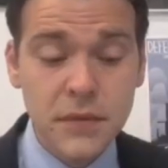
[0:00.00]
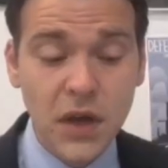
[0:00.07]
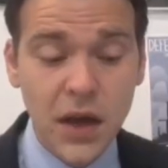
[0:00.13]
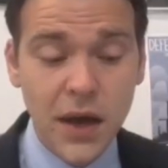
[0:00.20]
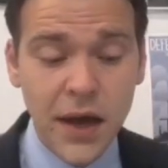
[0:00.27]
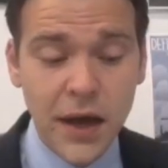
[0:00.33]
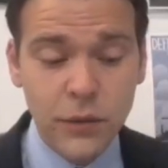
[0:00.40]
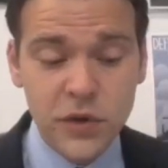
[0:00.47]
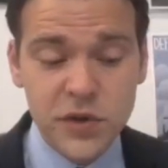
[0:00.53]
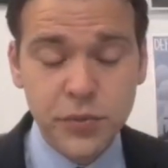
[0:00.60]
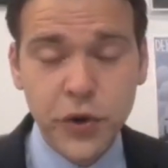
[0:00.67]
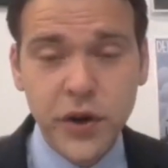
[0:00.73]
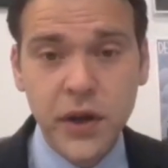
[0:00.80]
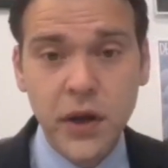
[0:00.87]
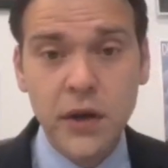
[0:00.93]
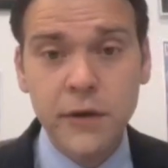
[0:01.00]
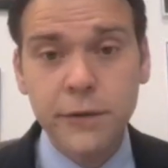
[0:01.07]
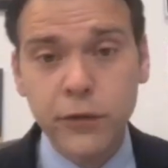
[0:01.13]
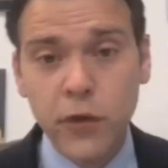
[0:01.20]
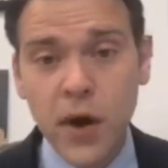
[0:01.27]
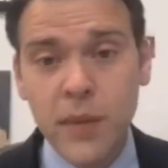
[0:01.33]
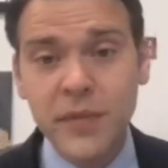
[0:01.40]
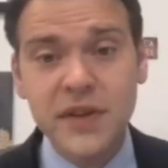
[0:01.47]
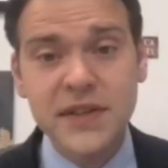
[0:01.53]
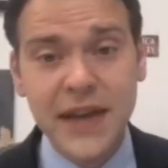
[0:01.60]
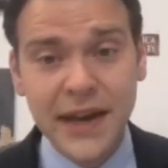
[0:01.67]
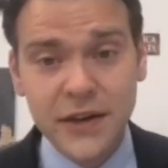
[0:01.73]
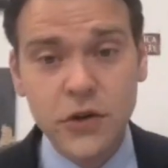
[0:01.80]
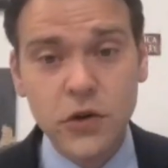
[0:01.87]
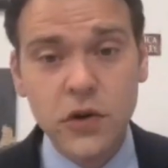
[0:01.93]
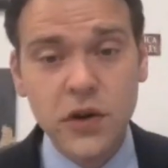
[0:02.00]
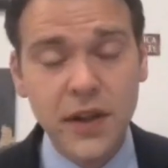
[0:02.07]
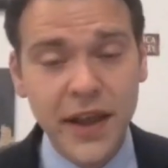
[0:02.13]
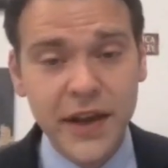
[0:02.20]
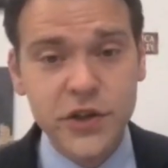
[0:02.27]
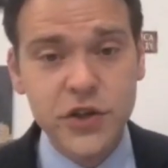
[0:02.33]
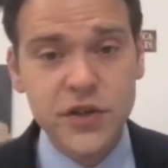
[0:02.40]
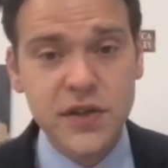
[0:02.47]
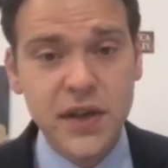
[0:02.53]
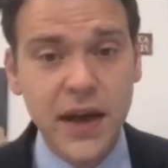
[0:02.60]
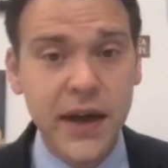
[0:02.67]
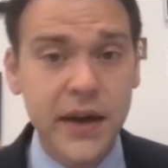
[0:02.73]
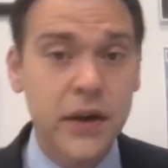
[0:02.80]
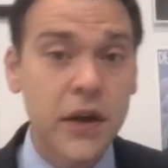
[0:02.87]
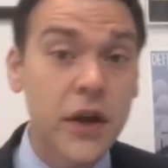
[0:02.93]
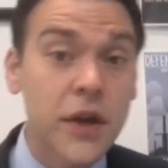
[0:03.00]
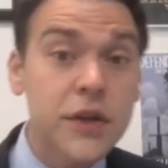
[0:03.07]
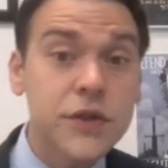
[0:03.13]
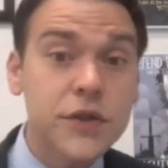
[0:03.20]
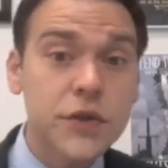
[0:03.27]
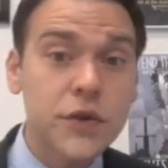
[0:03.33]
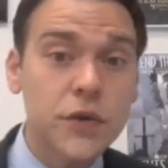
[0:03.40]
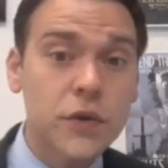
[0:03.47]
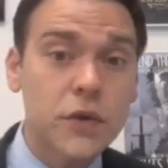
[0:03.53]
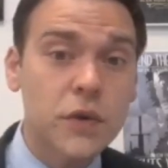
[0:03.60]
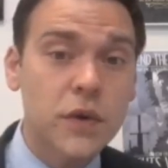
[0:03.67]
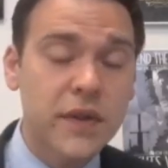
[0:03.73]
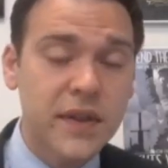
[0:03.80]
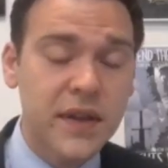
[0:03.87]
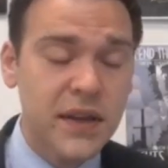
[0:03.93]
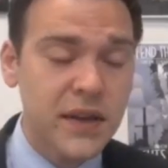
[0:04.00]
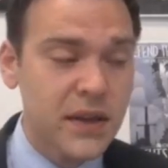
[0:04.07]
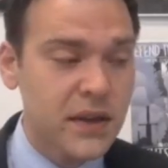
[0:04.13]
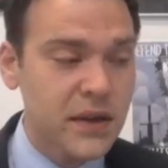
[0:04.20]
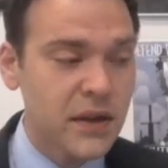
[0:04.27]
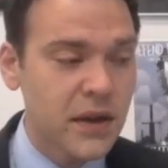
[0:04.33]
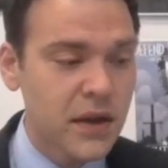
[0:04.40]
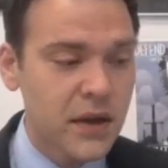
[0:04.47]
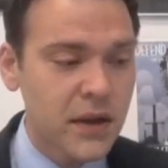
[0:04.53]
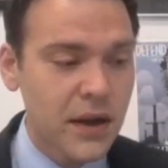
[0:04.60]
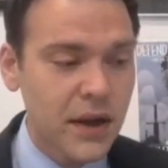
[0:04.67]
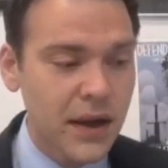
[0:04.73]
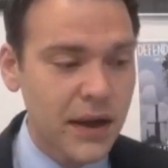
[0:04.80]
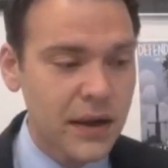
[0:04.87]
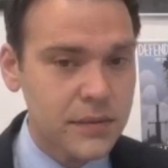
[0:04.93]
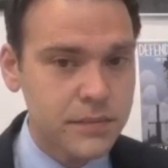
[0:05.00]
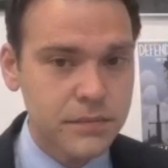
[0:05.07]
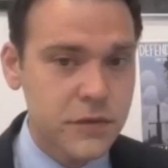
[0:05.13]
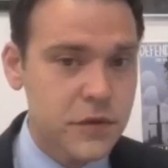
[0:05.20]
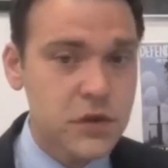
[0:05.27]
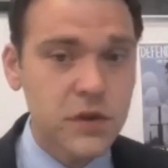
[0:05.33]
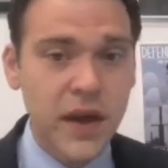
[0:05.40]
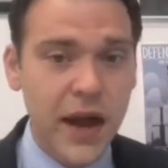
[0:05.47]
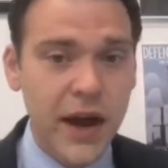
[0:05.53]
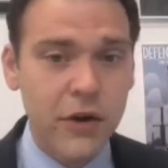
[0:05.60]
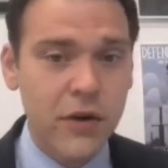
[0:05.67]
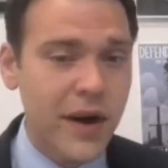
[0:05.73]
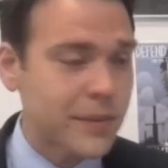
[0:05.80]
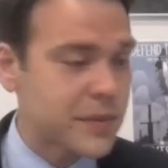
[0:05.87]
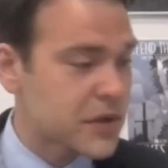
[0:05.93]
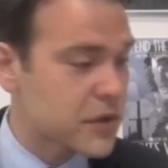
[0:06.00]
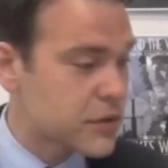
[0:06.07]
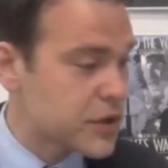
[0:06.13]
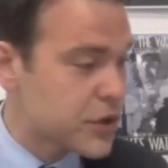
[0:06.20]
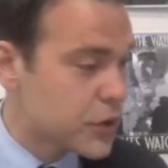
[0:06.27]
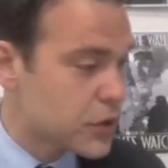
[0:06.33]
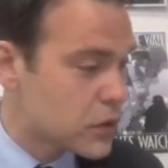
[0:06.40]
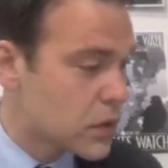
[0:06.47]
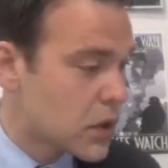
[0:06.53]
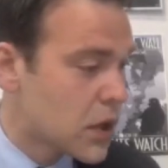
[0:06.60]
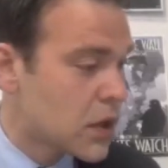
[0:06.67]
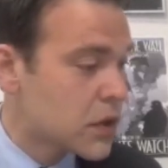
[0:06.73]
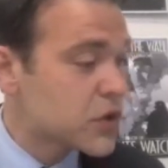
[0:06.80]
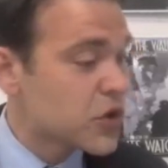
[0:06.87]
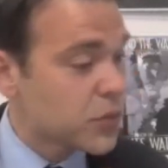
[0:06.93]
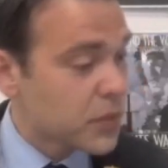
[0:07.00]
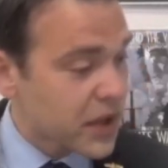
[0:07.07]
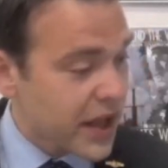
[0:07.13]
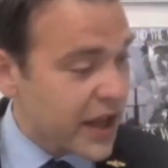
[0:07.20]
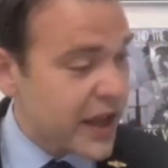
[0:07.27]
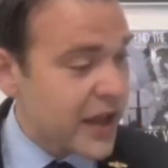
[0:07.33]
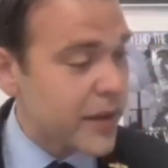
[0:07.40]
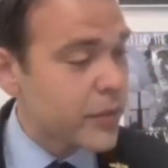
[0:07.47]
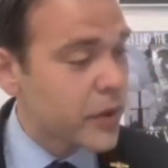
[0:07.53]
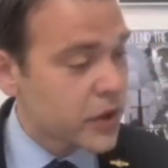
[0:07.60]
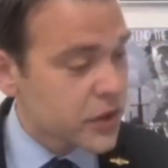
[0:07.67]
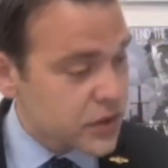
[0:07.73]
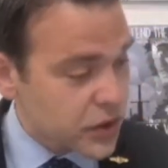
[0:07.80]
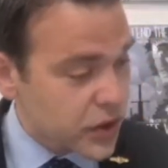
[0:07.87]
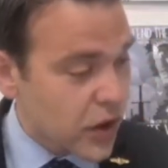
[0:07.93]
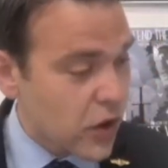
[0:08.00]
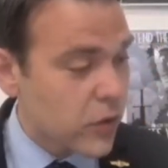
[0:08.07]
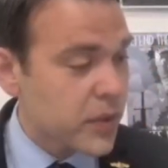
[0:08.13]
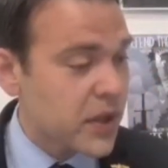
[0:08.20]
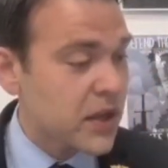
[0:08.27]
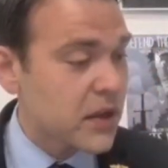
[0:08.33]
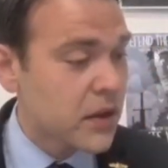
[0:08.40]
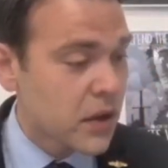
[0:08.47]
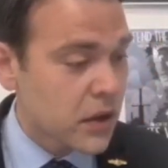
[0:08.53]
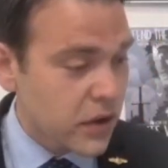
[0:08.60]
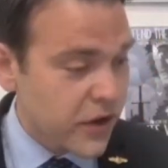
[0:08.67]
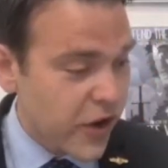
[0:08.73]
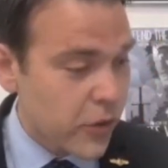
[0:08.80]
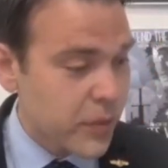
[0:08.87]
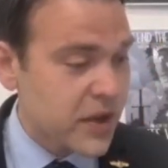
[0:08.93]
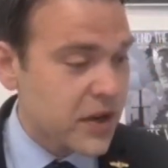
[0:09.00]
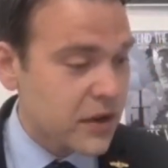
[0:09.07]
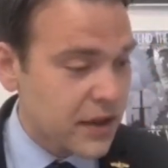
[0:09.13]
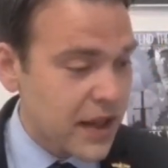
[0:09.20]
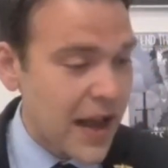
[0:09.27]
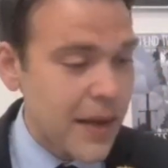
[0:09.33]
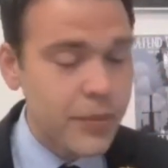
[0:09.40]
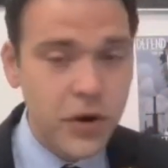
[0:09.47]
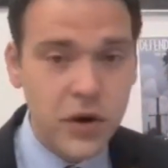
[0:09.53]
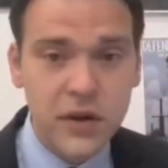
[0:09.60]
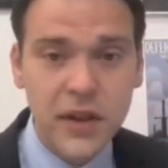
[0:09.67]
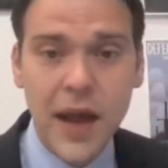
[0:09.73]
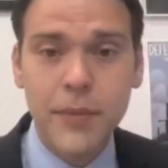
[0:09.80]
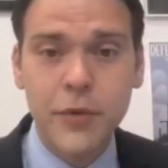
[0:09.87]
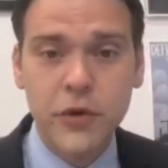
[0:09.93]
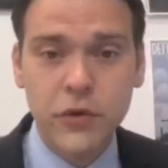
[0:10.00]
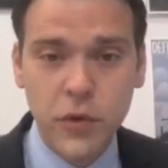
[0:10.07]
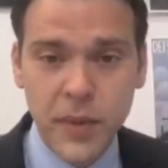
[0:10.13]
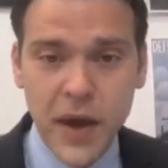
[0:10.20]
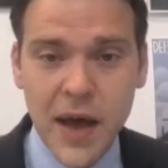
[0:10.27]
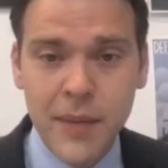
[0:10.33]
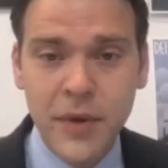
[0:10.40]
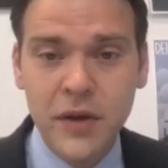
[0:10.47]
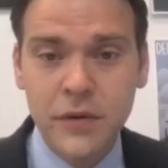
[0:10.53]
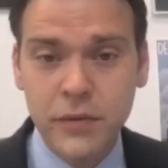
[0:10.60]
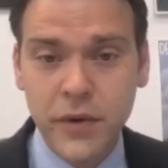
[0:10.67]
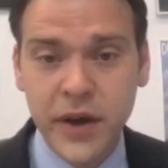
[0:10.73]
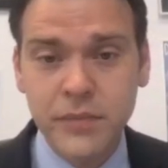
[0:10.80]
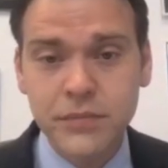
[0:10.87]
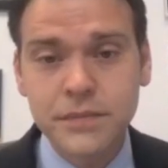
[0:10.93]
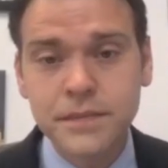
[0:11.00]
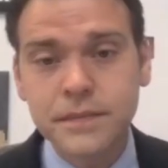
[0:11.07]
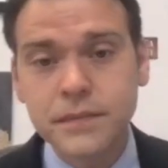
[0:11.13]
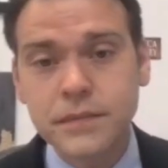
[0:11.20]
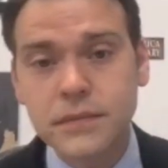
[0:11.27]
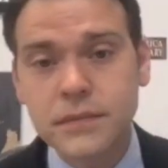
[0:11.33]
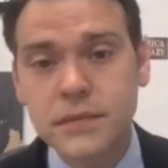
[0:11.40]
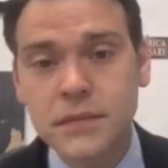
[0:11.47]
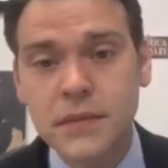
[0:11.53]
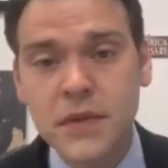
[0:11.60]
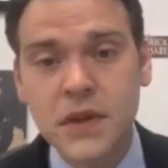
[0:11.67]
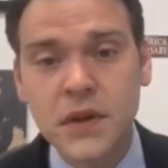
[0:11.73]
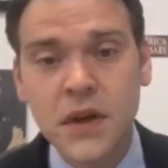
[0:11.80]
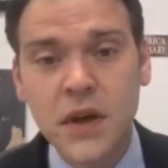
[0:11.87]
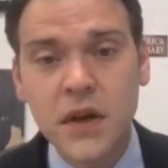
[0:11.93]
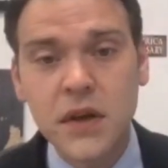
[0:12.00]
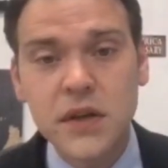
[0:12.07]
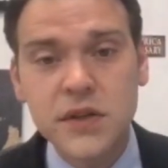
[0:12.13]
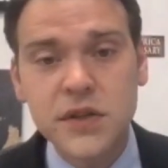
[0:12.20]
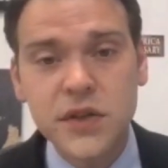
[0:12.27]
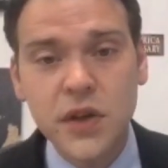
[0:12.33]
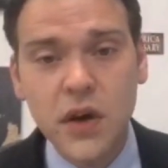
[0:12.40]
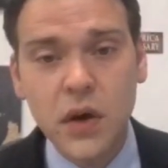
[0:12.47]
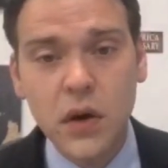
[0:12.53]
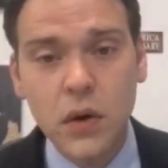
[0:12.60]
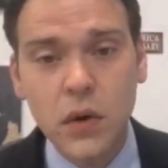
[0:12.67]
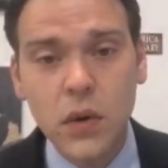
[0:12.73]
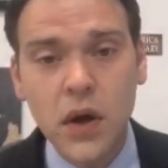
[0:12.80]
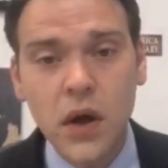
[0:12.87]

the technical collection side to the higher ups. So to McCabe, to Comey to Clapper to Obama, right? And so